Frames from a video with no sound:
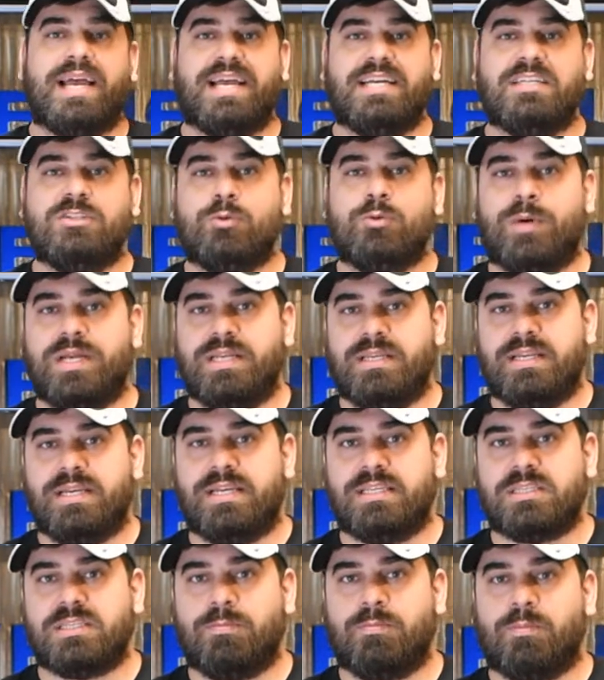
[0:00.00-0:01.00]
a twin
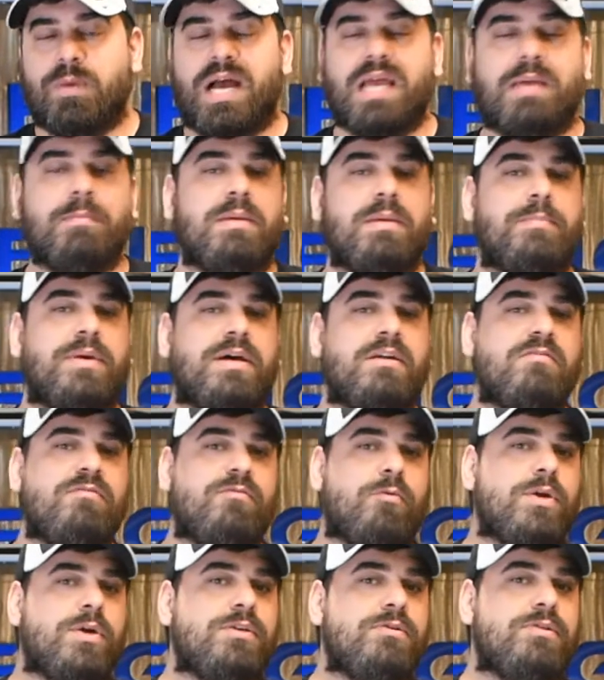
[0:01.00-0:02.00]
disc might be better
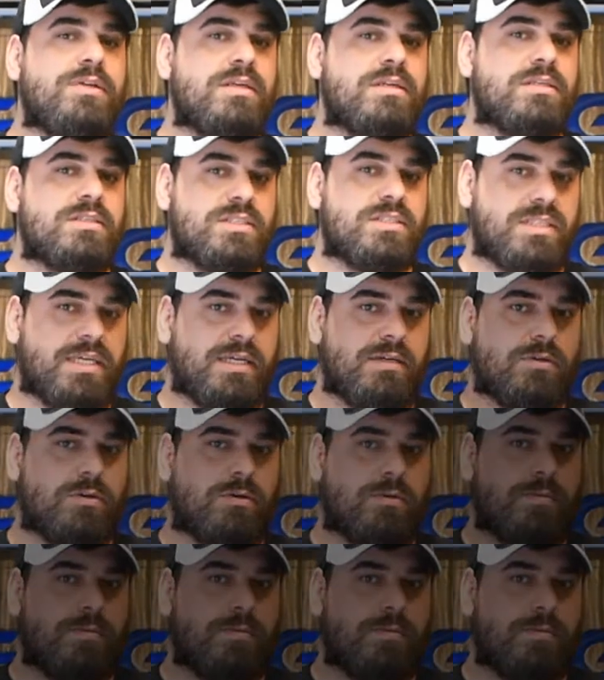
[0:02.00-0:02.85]
for you than a single.